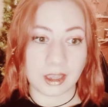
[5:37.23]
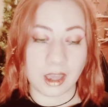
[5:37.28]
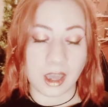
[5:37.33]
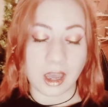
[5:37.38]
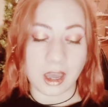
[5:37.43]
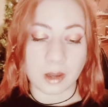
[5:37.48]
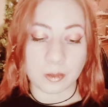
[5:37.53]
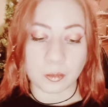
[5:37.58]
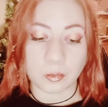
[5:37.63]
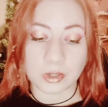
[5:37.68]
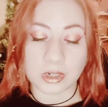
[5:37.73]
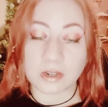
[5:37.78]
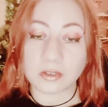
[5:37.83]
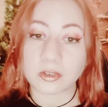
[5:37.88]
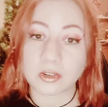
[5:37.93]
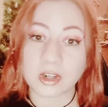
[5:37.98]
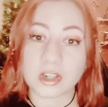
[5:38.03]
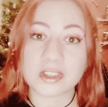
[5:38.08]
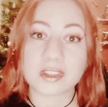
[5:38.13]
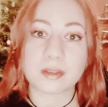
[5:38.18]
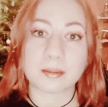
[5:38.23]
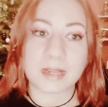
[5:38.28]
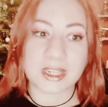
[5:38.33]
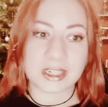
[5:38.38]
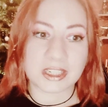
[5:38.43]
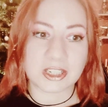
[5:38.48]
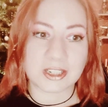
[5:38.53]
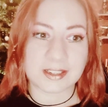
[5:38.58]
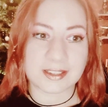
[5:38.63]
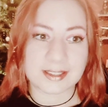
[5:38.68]
Um, what I forgot to
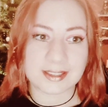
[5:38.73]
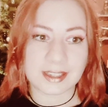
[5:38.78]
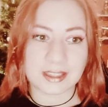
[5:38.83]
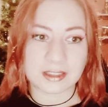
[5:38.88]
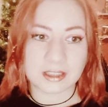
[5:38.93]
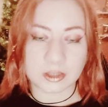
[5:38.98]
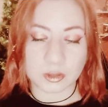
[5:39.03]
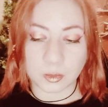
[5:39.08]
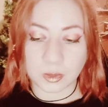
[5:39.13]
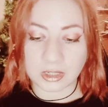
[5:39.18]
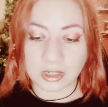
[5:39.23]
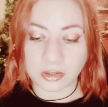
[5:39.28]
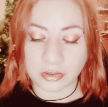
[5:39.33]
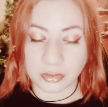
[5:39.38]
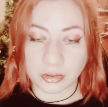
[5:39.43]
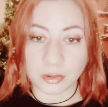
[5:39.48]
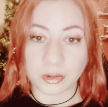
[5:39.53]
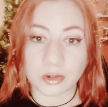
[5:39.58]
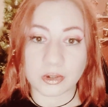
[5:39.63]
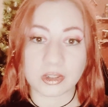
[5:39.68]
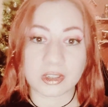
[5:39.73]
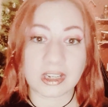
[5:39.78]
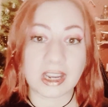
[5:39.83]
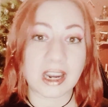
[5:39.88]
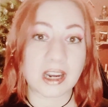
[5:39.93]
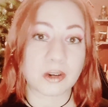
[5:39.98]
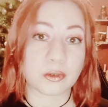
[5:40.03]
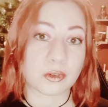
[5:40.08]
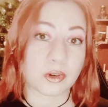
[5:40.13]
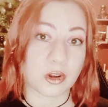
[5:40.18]
mention is that the 23rd,
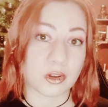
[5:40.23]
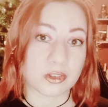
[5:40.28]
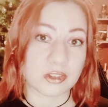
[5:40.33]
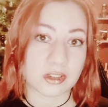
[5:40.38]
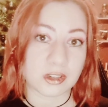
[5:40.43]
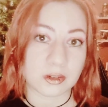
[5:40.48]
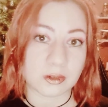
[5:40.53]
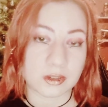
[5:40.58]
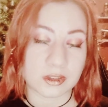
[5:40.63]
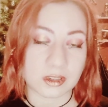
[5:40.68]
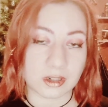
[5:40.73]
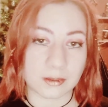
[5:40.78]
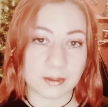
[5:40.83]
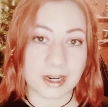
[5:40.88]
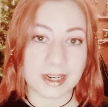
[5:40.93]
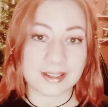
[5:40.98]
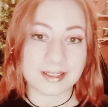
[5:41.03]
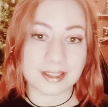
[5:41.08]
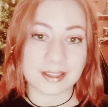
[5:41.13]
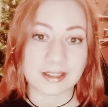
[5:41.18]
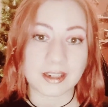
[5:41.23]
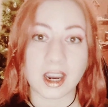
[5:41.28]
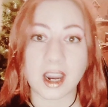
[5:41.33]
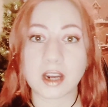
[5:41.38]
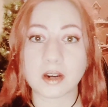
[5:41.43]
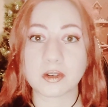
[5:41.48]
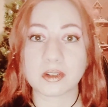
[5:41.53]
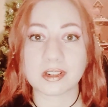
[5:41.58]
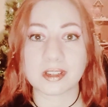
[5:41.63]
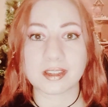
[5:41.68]
Chiron also goes direct, and
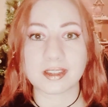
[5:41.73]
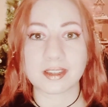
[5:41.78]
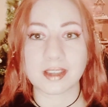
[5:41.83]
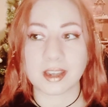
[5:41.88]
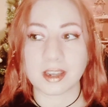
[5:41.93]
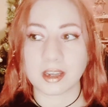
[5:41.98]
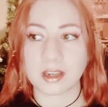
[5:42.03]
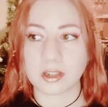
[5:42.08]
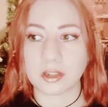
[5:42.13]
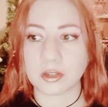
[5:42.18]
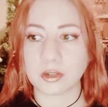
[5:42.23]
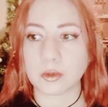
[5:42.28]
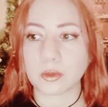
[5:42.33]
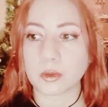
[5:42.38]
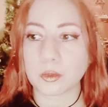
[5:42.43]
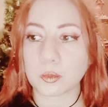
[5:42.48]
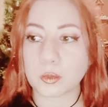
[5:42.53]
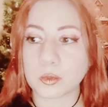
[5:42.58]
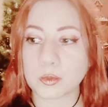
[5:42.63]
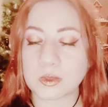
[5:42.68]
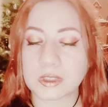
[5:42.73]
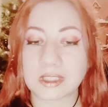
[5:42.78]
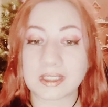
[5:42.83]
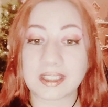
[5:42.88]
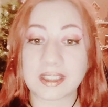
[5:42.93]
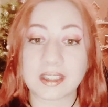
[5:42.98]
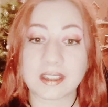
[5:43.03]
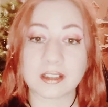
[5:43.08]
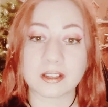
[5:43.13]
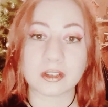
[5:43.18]
Chiron is, you know, the wounded
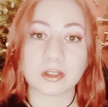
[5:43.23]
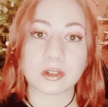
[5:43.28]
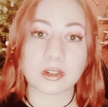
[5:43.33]
healer.